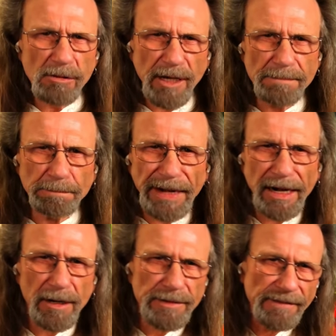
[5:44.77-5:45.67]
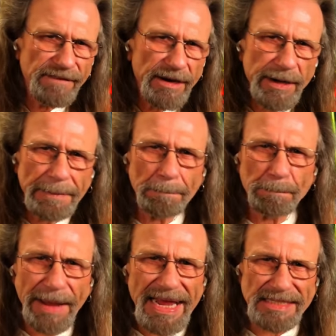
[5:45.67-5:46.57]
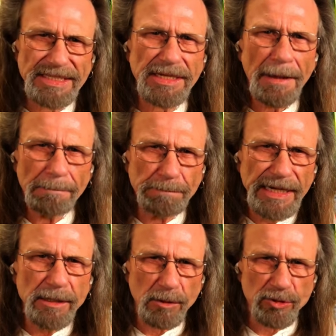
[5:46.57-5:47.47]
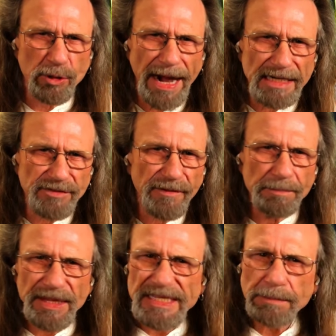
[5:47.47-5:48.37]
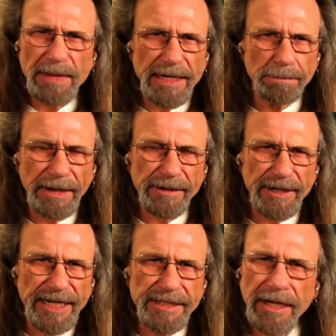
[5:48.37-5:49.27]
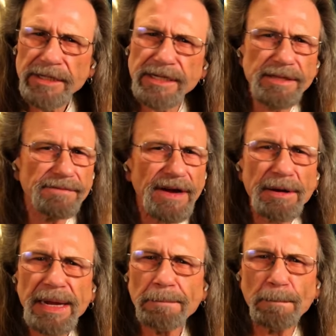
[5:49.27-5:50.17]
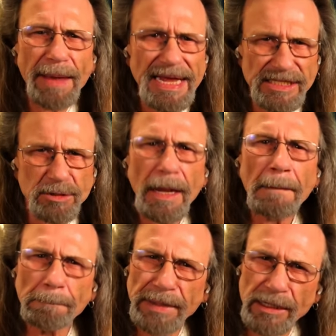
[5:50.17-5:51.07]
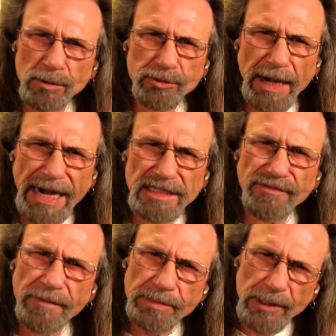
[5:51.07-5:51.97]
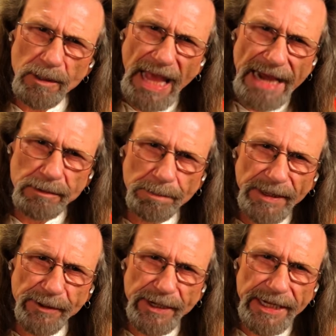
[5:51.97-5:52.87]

compare the very best Beatle tracks from this mid period to the very best Beatle tracks from their latter period.